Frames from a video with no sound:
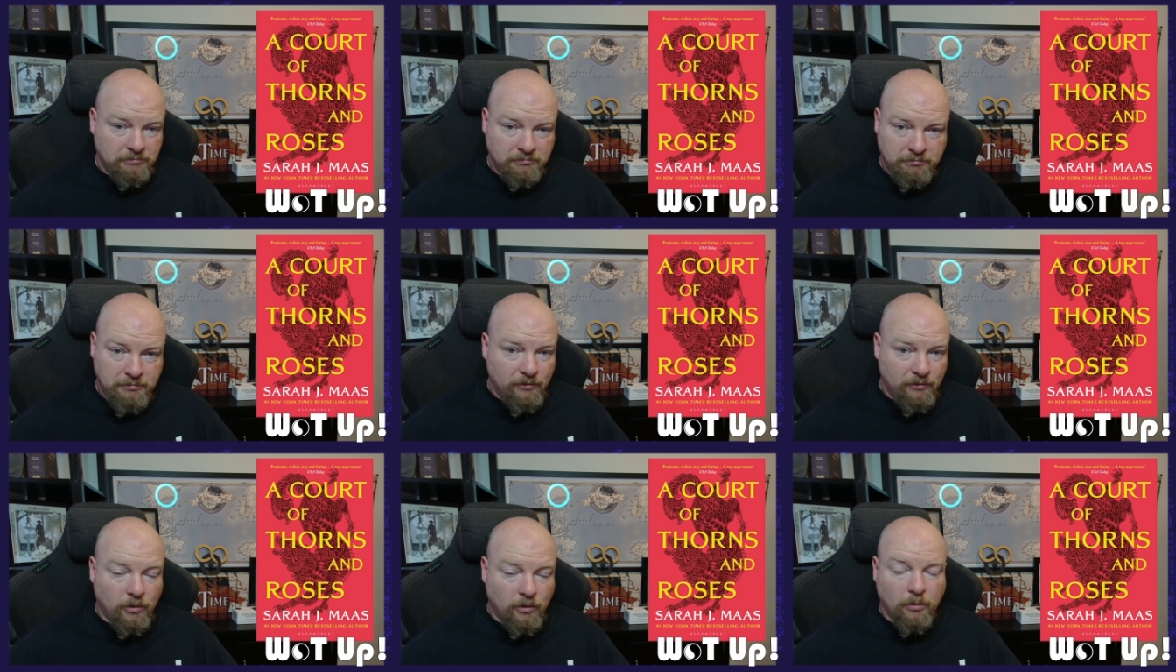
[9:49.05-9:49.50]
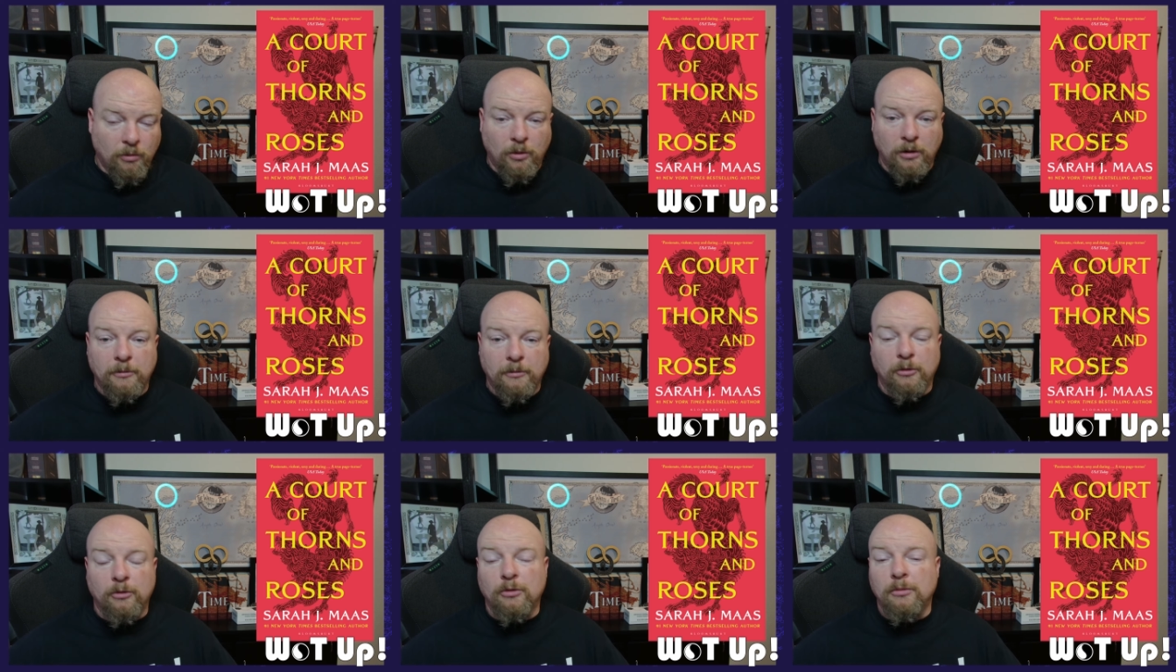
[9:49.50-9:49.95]
be
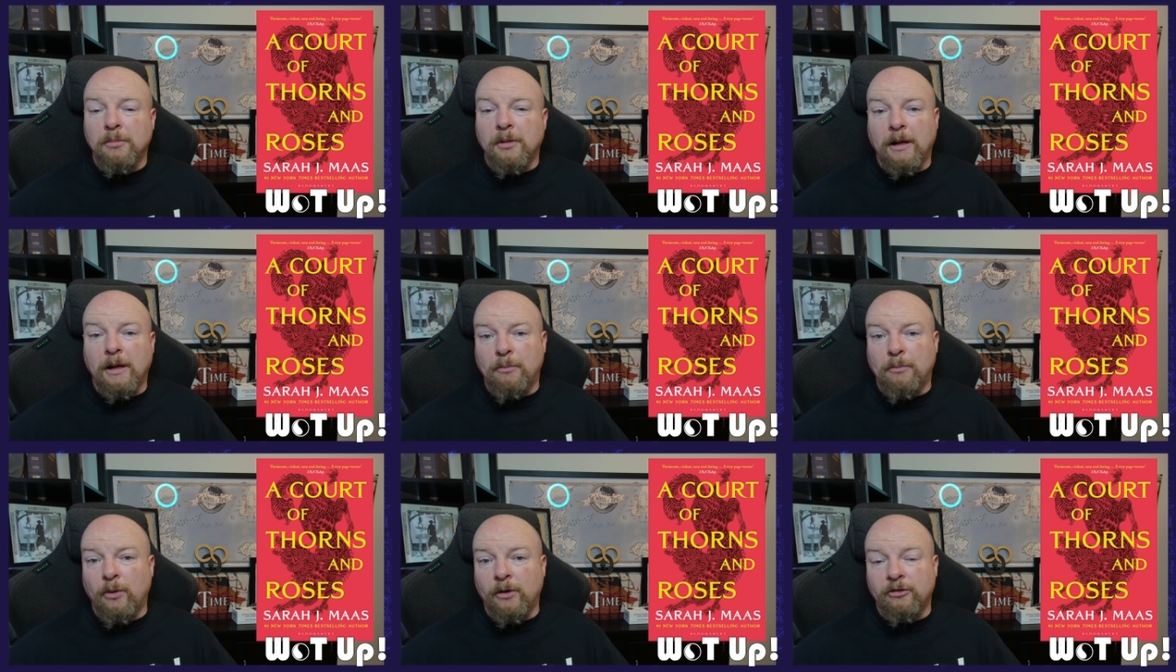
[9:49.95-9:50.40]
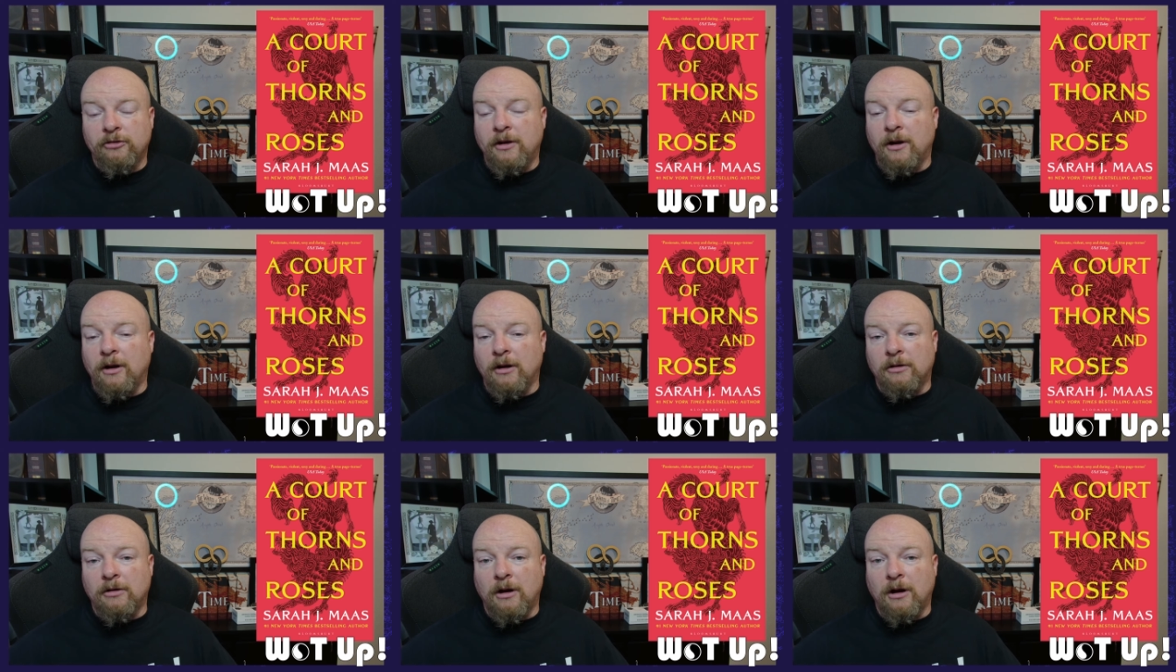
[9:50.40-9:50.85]
forewarned about plot points,
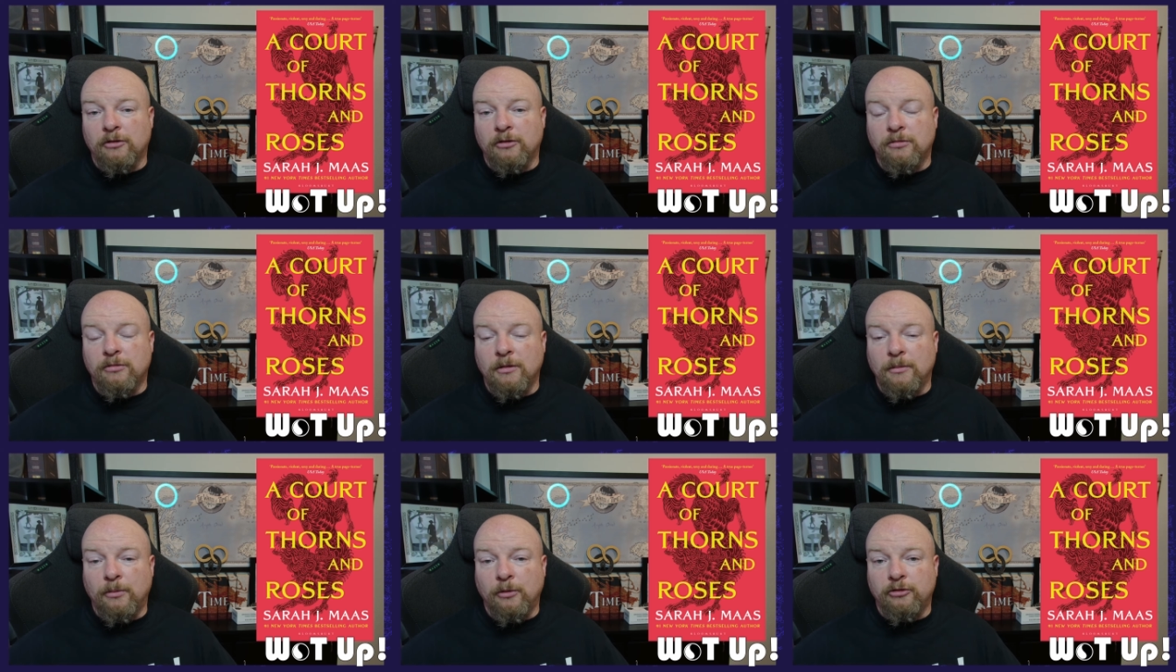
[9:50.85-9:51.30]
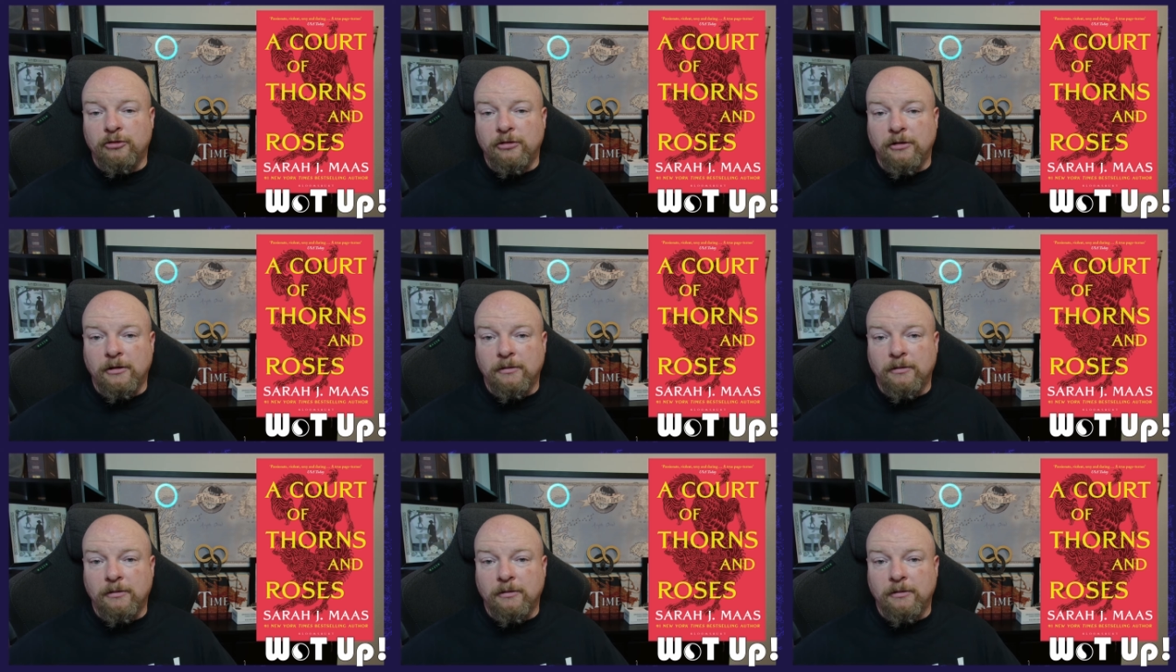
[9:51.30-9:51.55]
character arcs from the book,